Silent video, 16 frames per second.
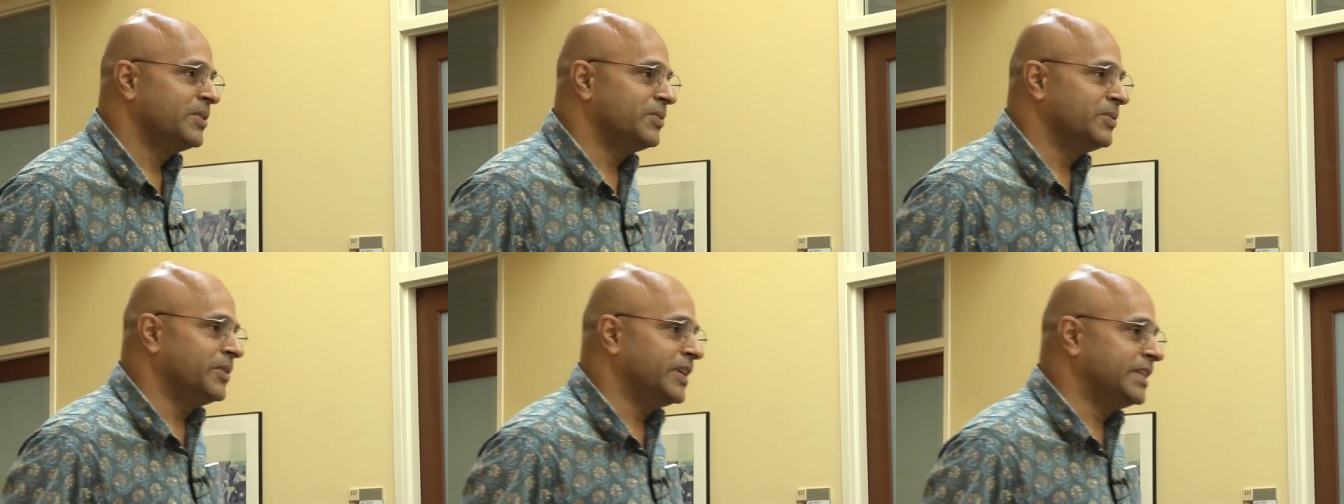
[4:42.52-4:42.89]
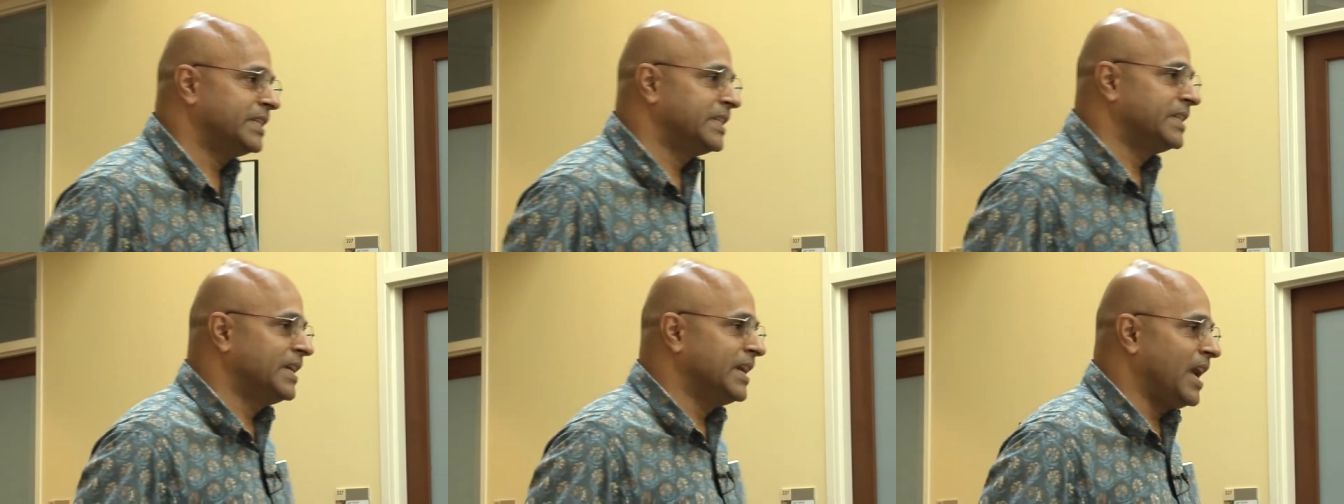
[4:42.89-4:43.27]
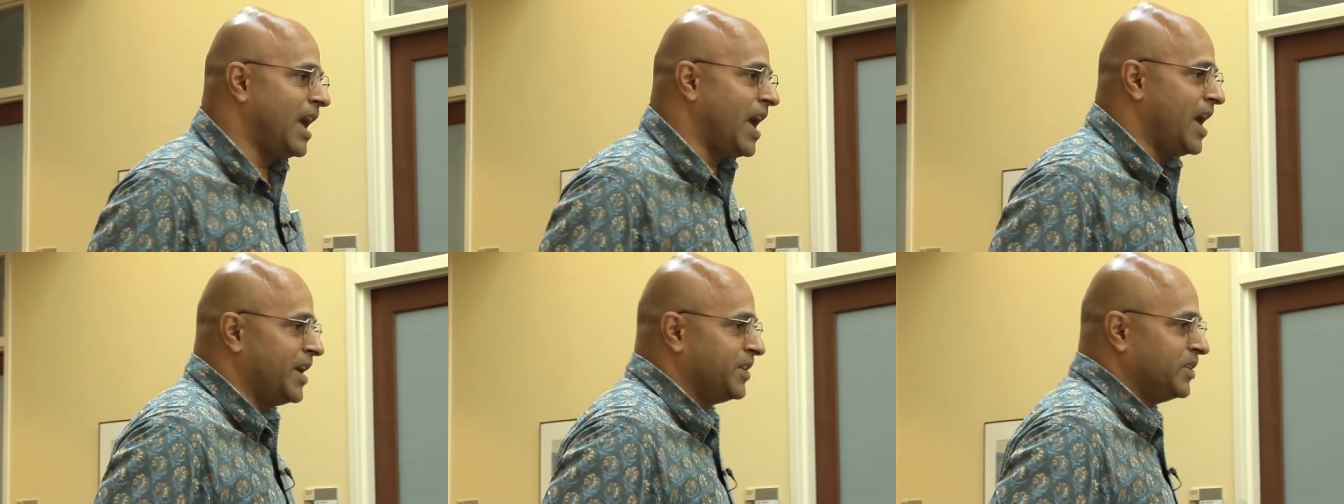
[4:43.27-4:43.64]
right?
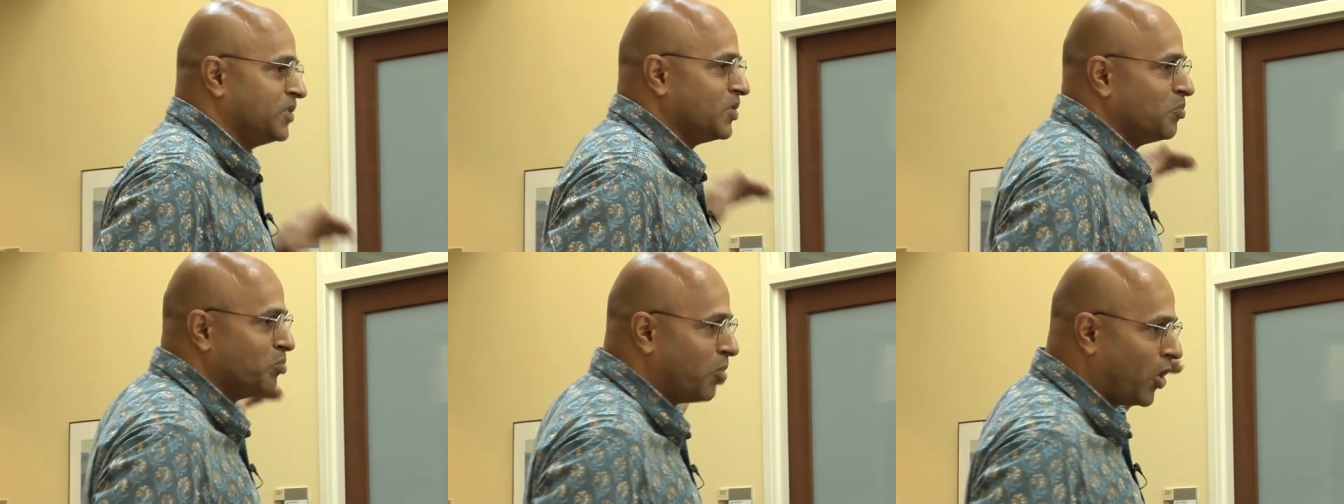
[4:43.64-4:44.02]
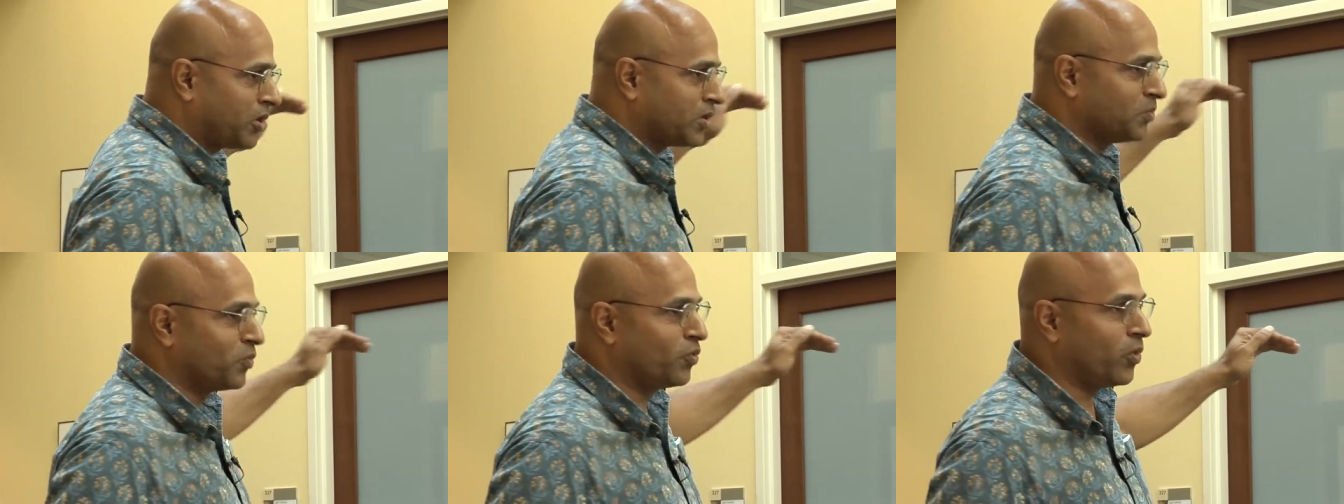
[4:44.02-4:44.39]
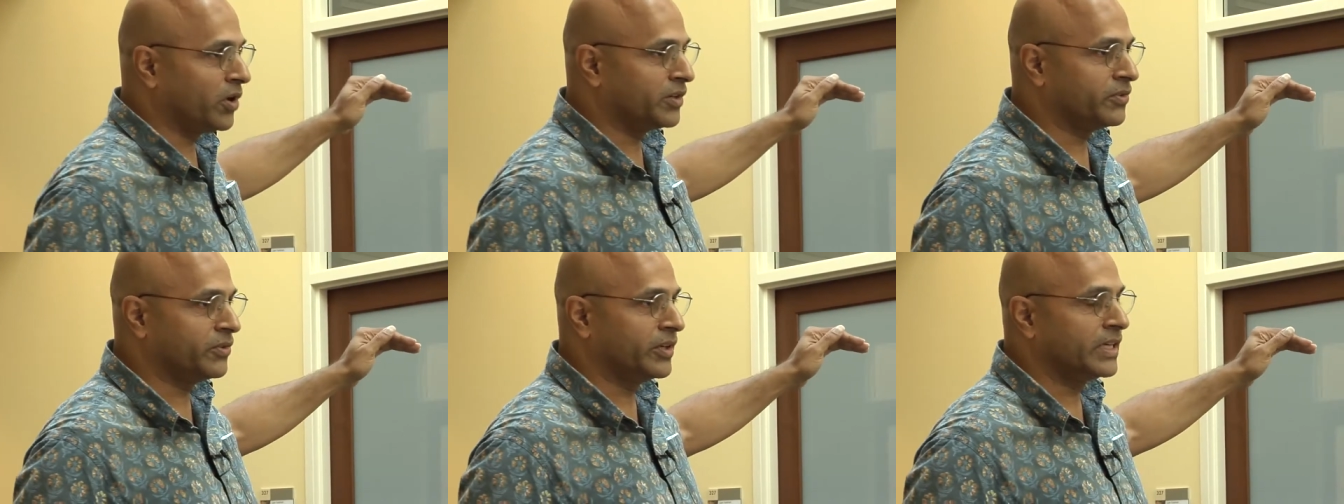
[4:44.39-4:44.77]
And in the bottom
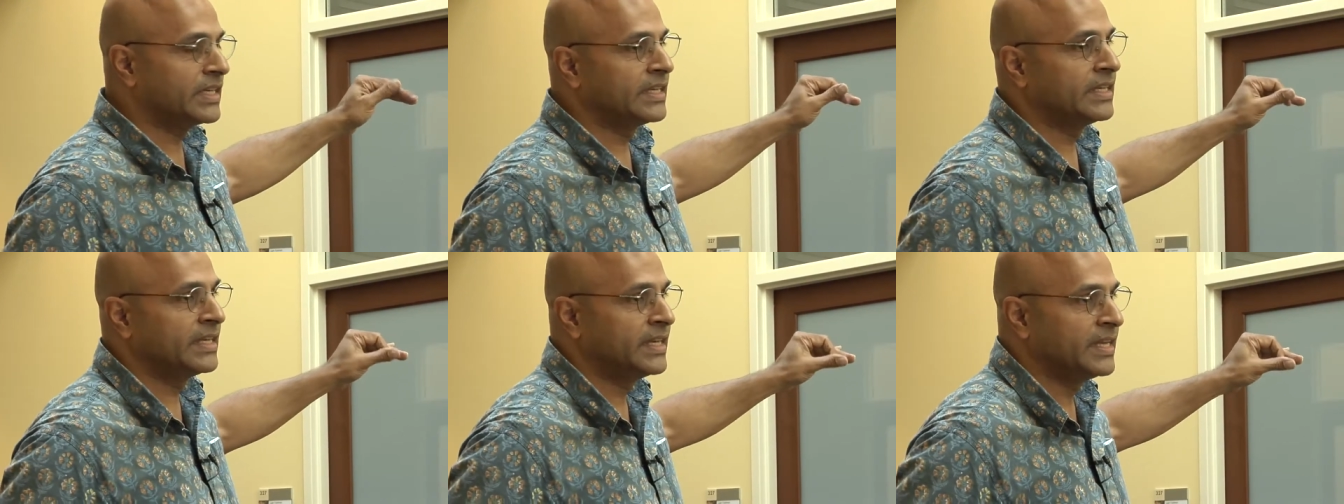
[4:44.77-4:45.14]
quadrant,